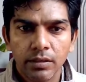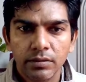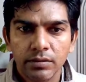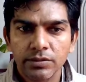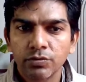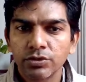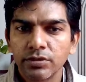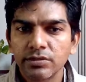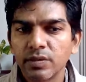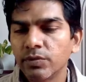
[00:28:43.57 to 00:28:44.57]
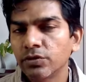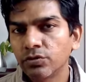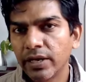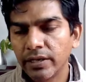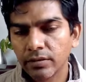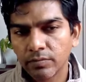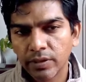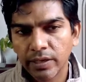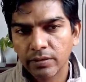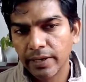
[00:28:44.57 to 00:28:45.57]
This question is similar to that.
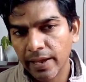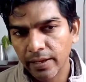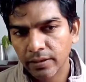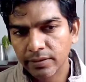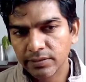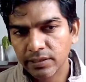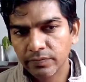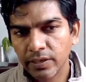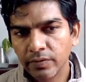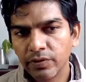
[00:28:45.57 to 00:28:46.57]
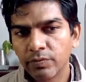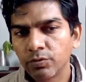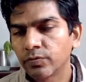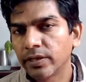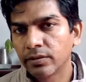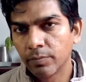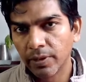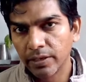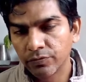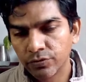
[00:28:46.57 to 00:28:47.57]
Here the angle is given and we have to find the
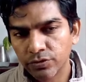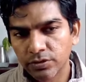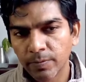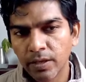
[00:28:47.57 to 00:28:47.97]
applied force,